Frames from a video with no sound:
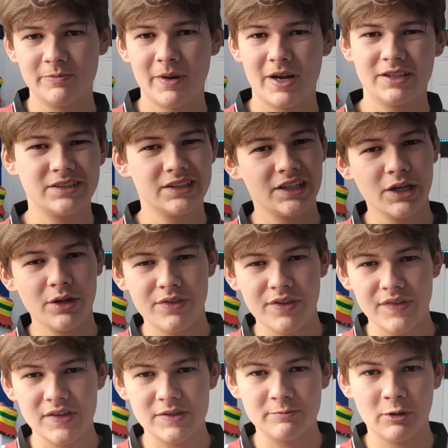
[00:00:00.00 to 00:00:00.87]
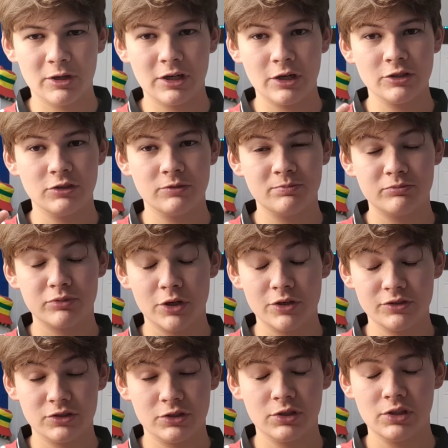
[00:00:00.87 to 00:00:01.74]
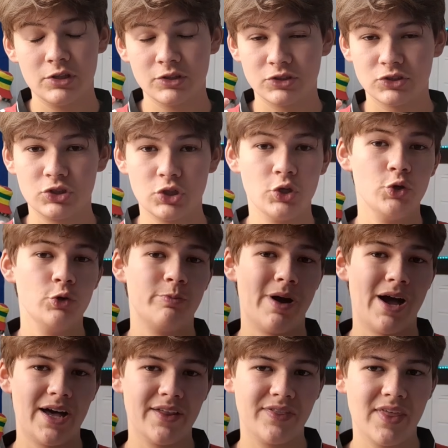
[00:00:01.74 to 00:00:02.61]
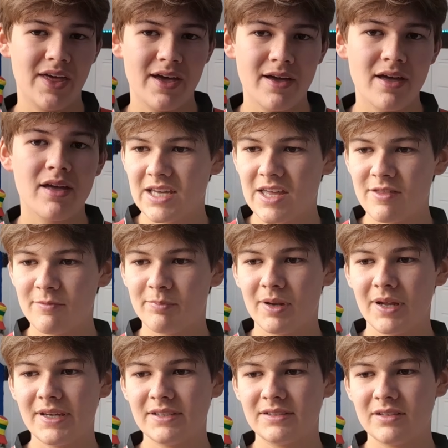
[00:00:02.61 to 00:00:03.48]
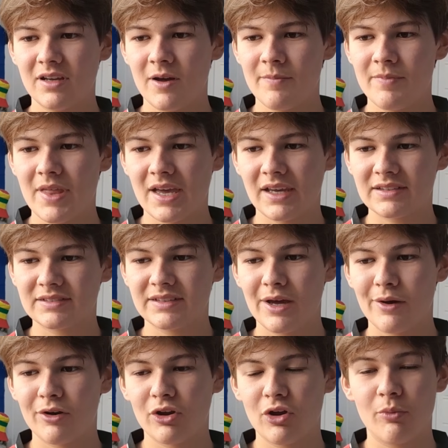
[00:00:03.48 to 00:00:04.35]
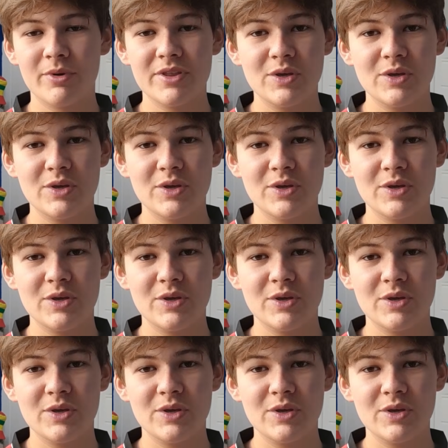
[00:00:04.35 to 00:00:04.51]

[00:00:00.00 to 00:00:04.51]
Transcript: badge, and I don't think this Budlow Rose looks too bad there. 10th place up next now, and I've gone with